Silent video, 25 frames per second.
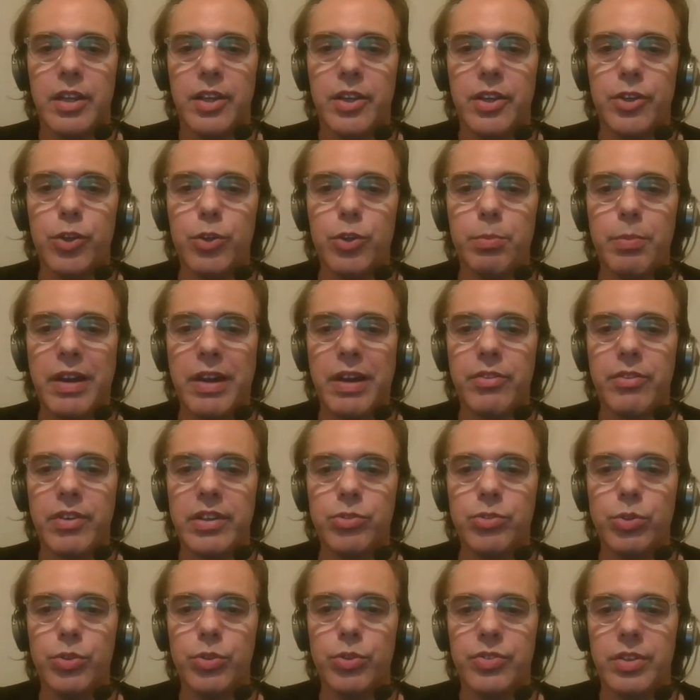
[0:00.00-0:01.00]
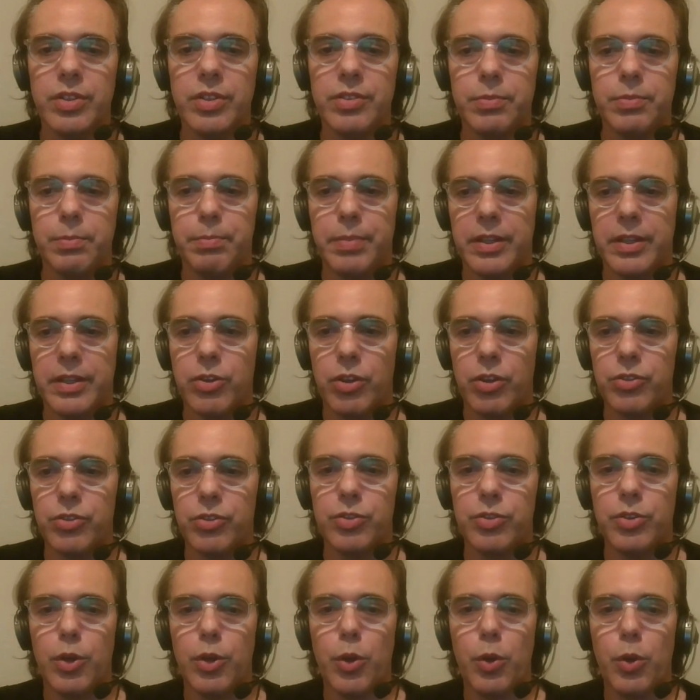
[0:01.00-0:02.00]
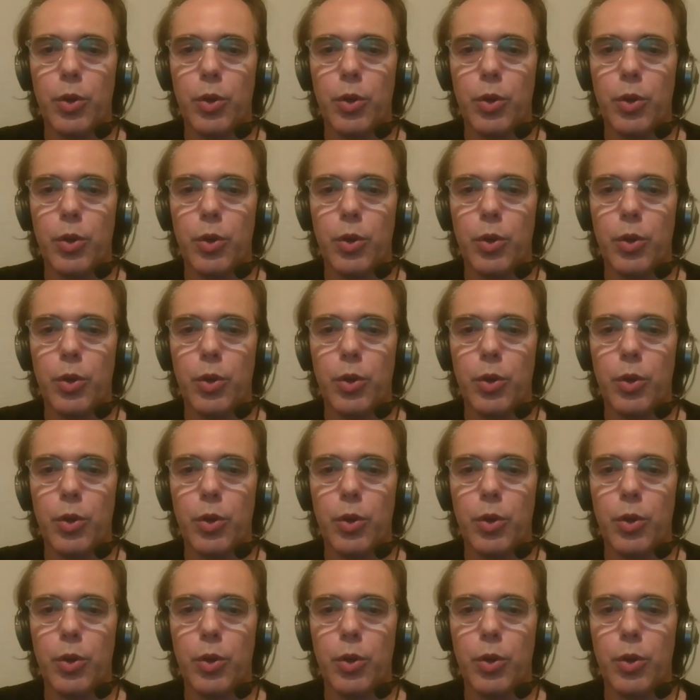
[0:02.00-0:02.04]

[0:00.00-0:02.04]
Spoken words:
human resources, because